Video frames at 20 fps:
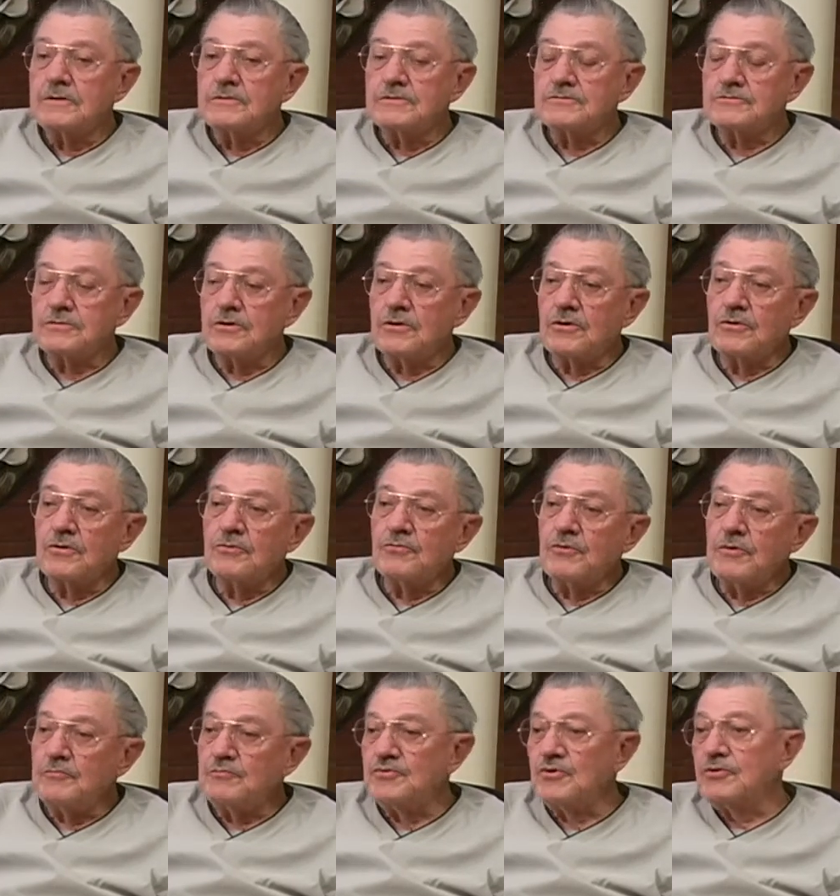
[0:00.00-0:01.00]
So
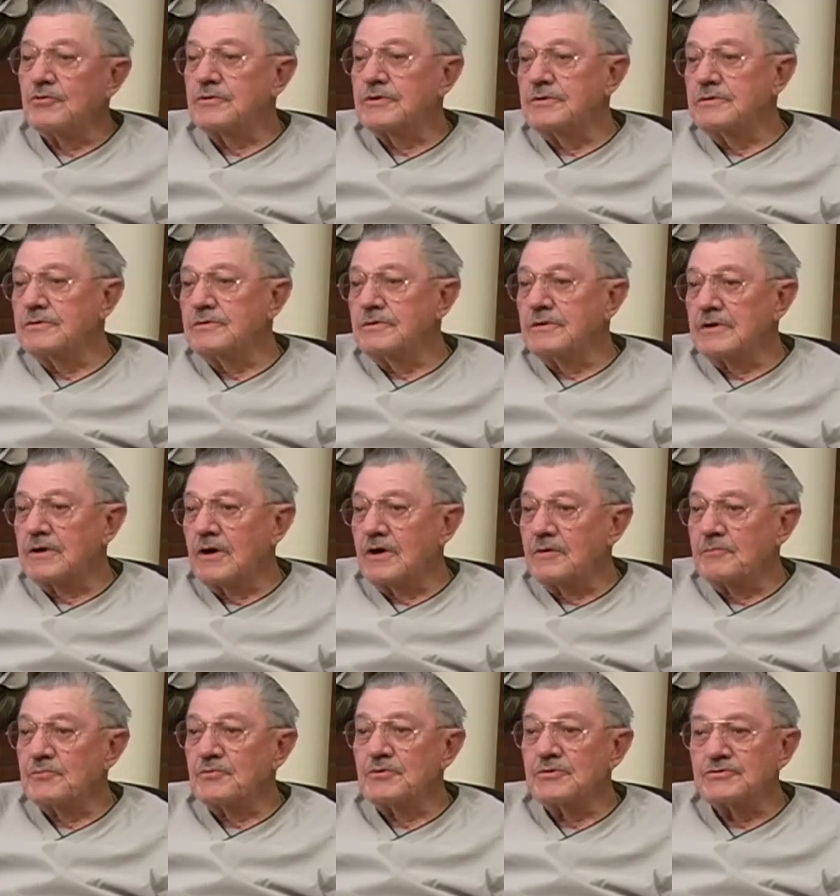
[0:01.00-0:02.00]
we broke into the
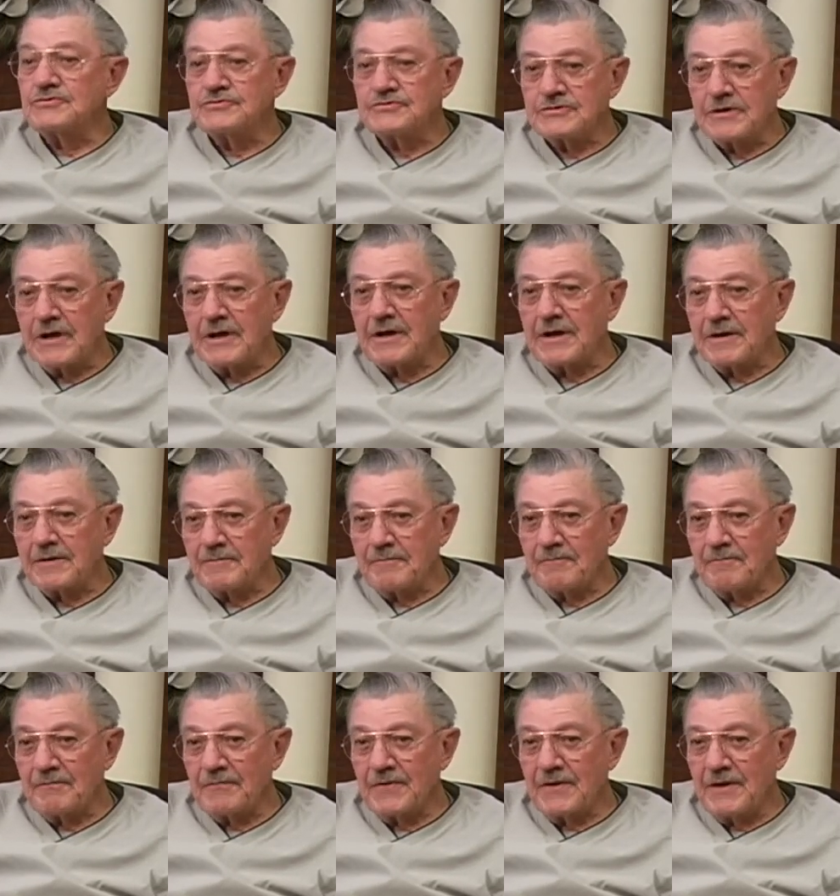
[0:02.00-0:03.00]
carpenter's shack
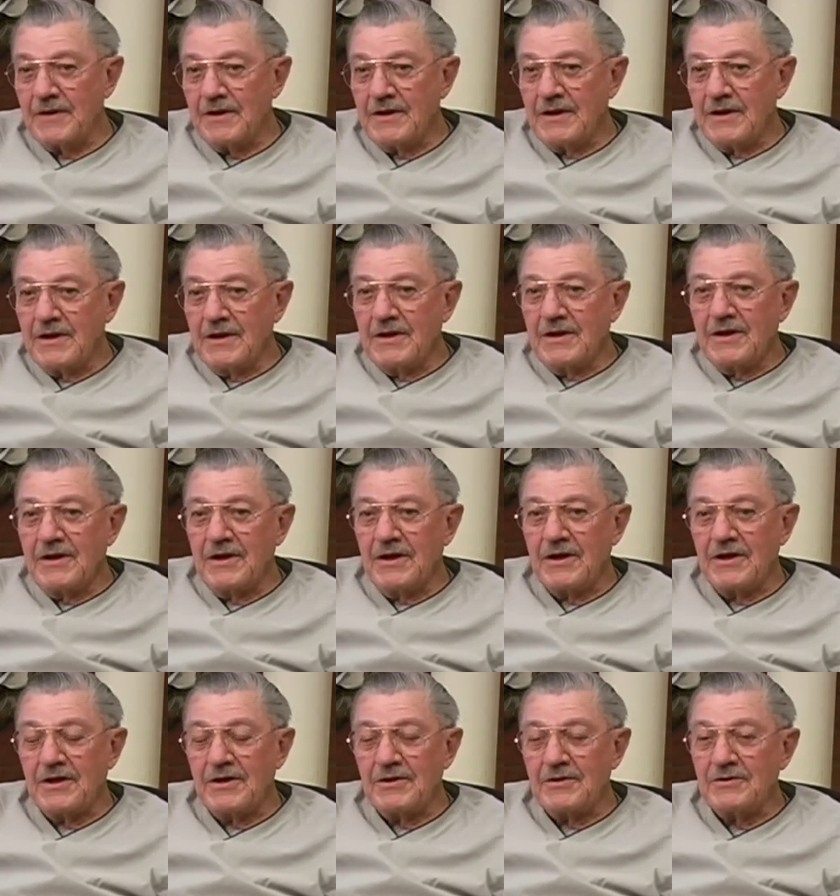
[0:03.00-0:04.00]

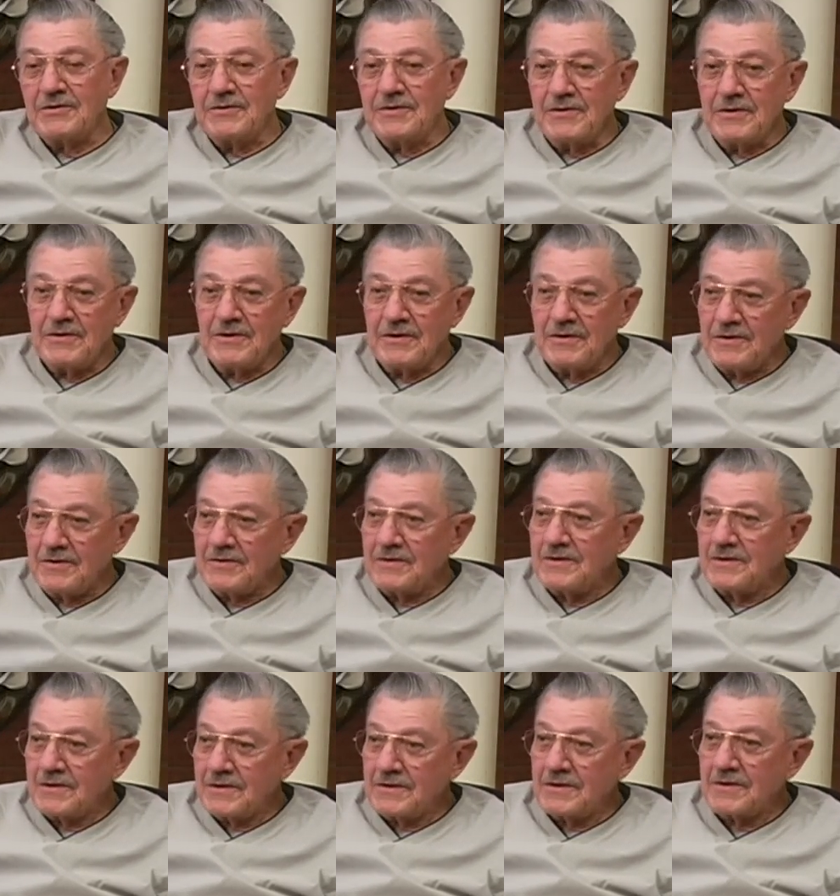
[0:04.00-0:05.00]
and
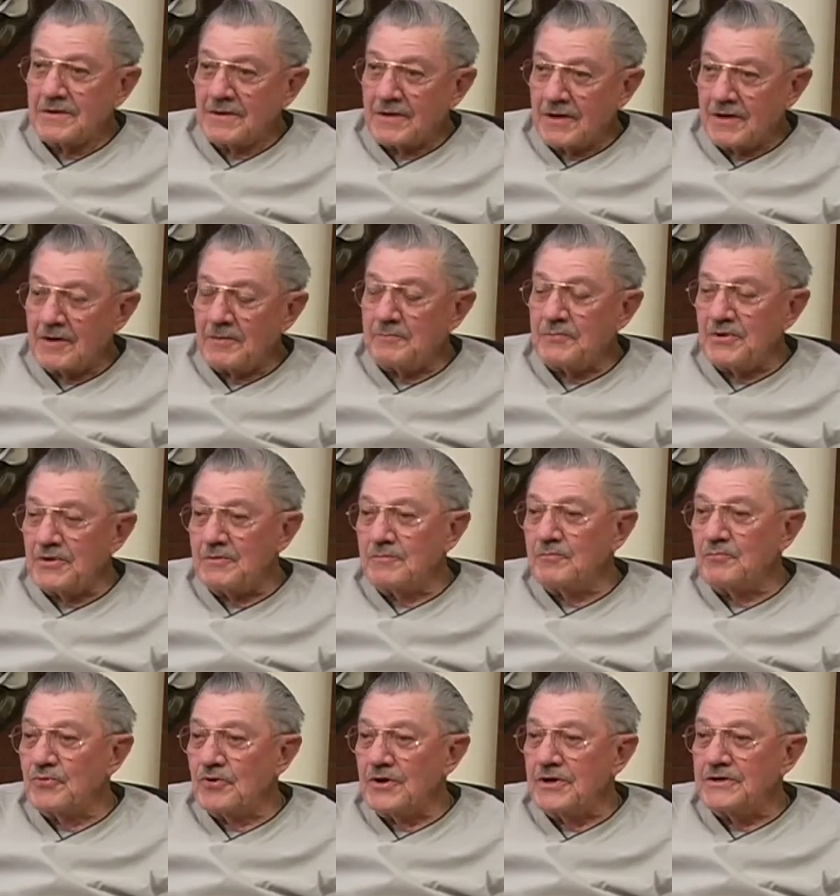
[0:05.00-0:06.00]
got a bit
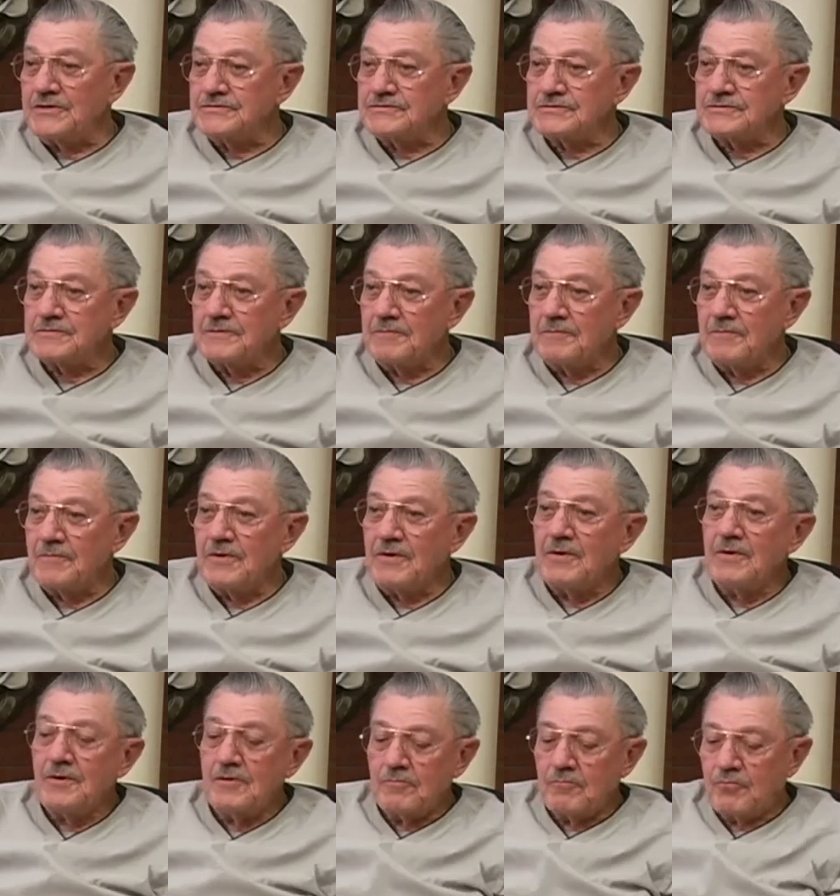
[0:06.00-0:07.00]
and brace,
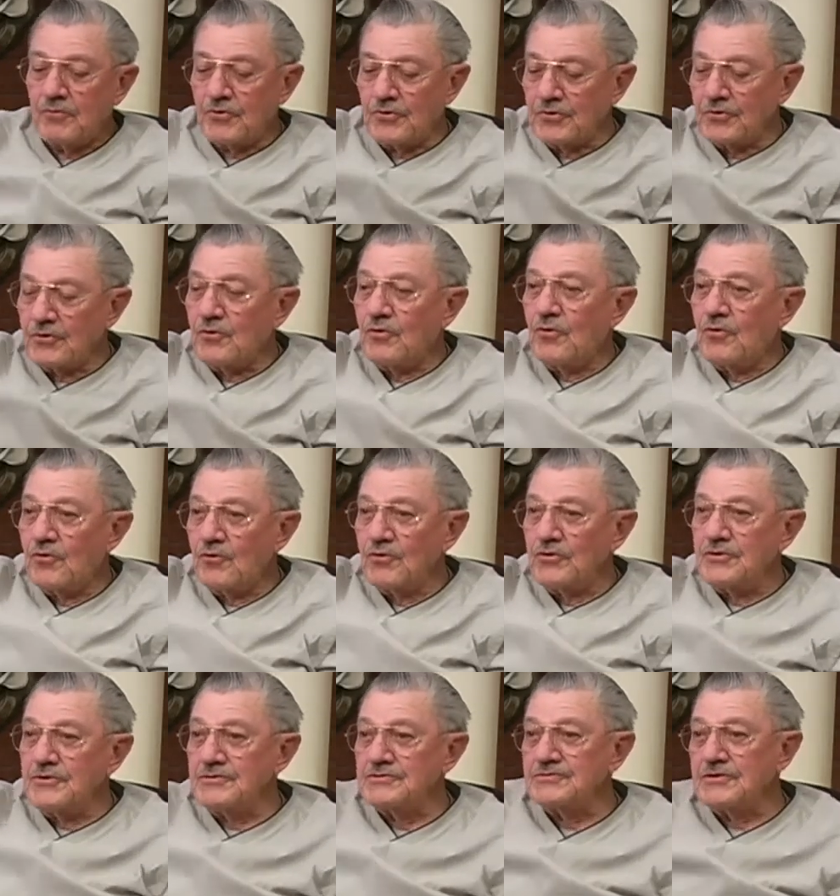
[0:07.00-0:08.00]
bored a hole
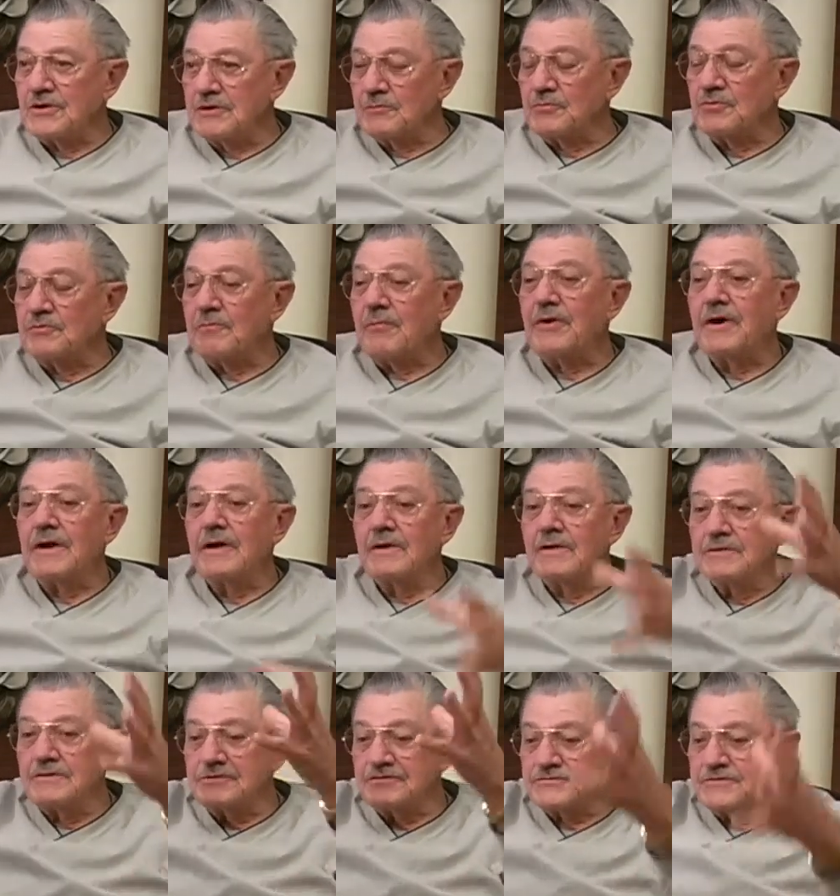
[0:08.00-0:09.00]
in this lumber pile,
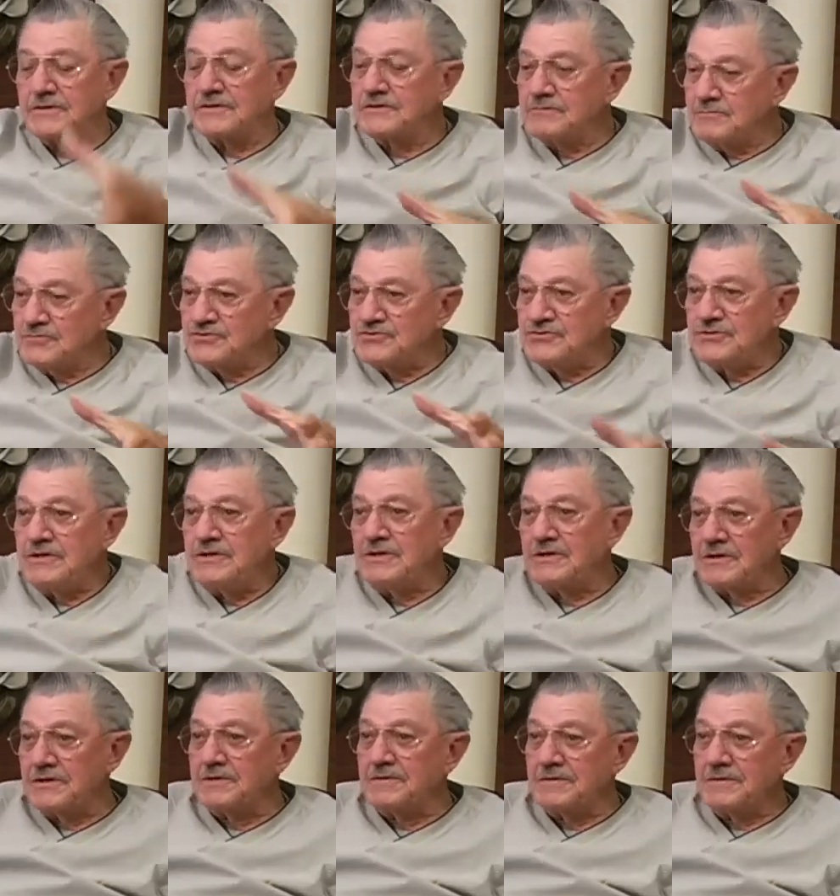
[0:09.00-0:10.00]
and set the machine
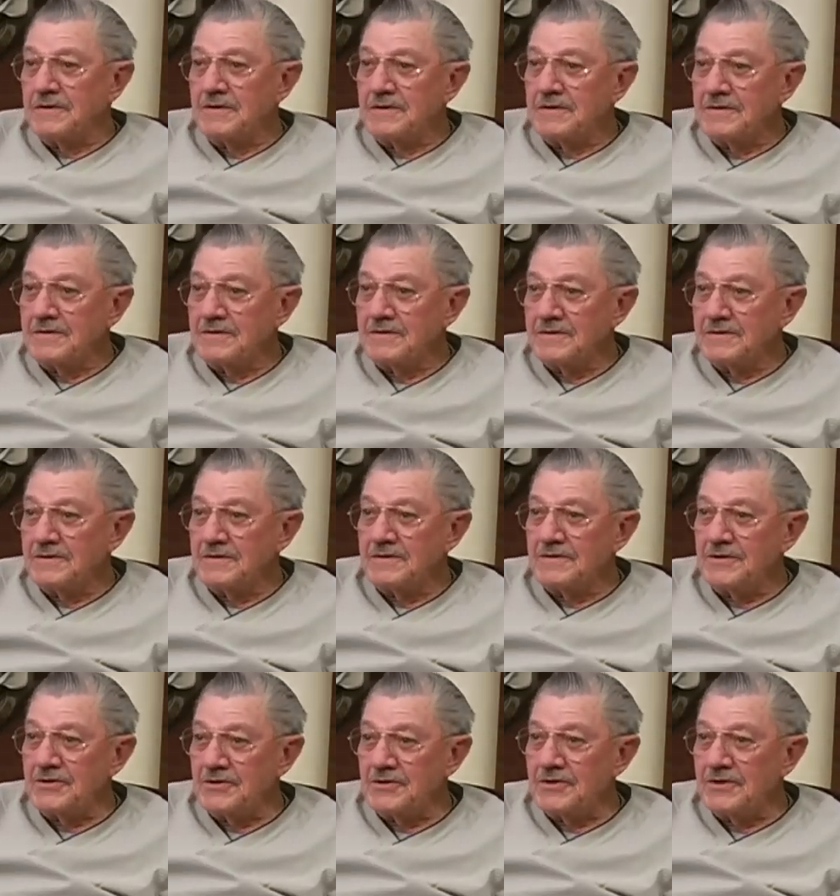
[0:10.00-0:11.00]
gun
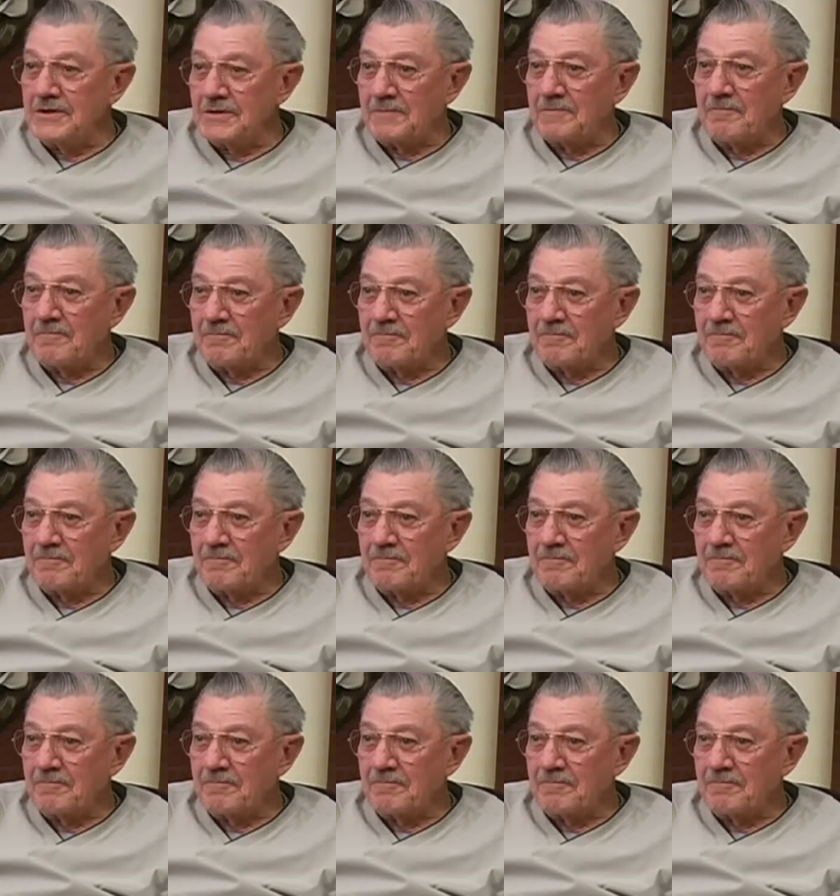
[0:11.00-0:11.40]
in it.